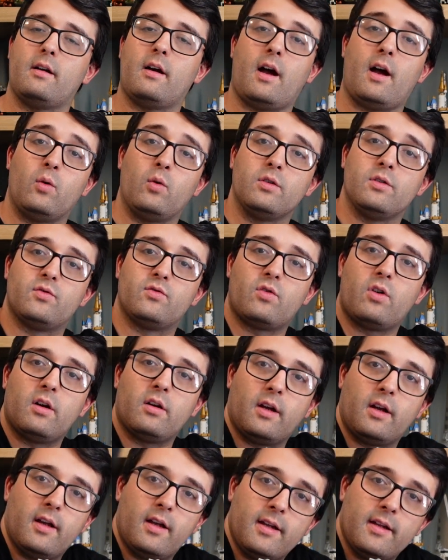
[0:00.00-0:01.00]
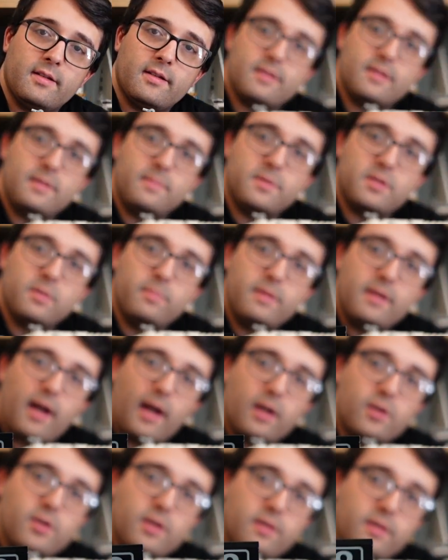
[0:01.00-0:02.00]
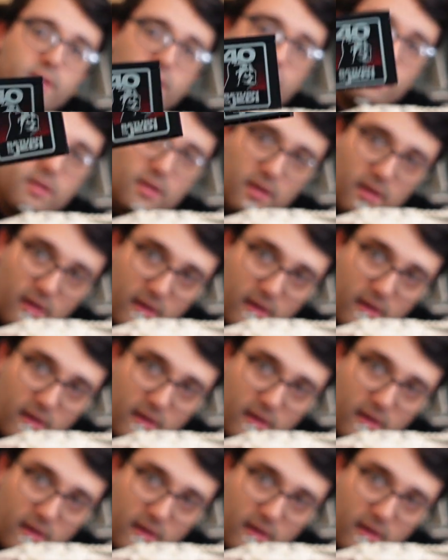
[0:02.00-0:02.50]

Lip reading: I was wrong, that it seems to be actually the